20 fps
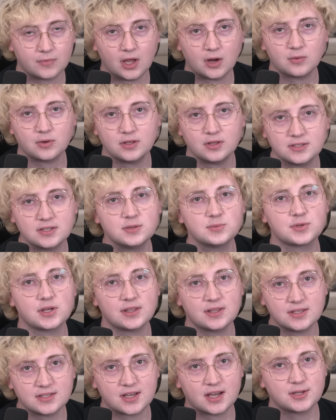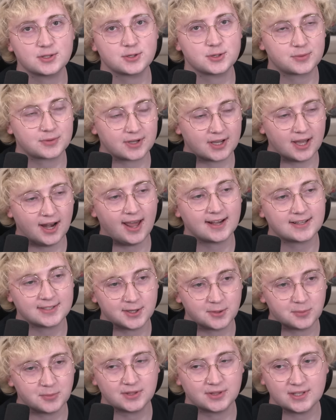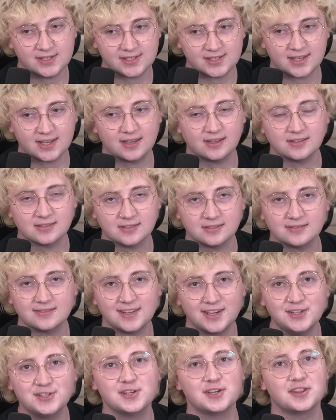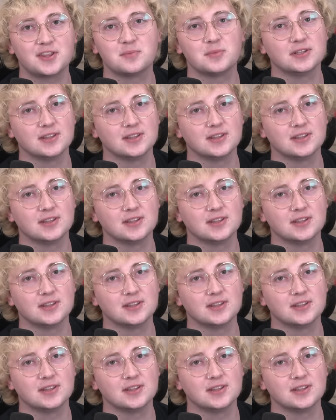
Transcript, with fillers: Yeah, it really seems like these guys are connecting with these kids and teaching them a